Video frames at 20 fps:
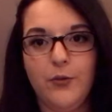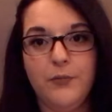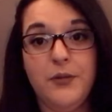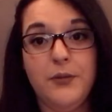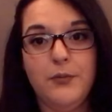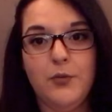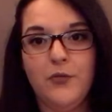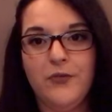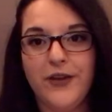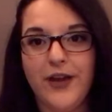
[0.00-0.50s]
will
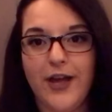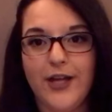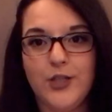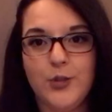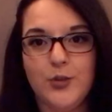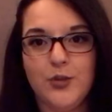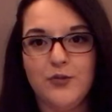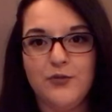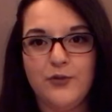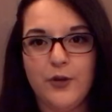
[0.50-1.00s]
be moving on
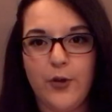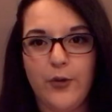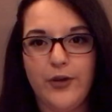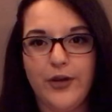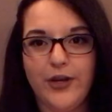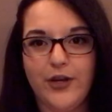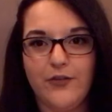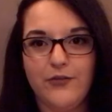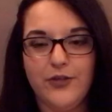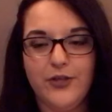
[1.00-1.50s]
to a phone
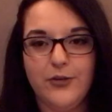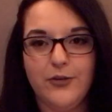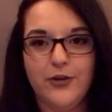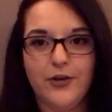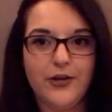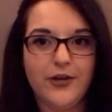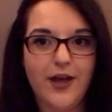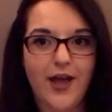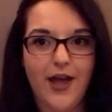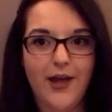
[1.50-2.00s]
interview
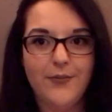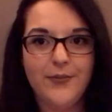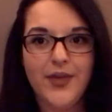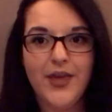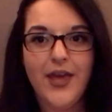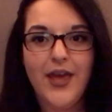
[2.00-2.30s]
or not.